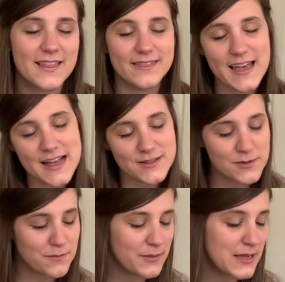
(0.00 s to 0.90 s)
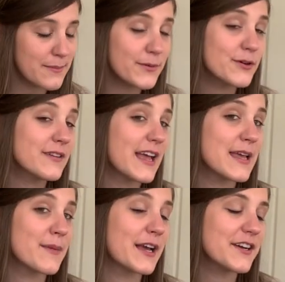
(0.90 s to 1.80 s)
that's what people,
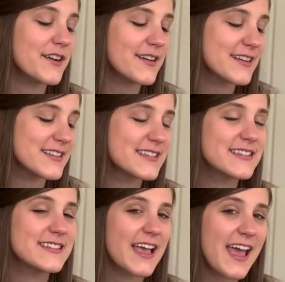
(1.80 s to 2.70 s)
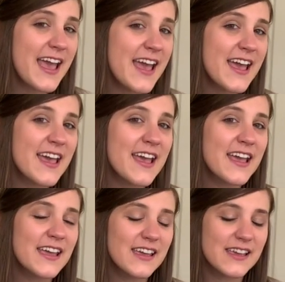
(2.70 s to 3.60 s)
A minor,
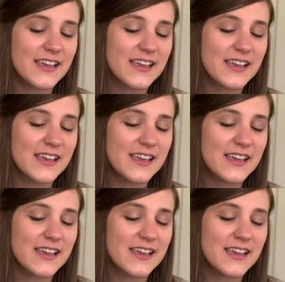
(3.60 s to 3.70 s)
say,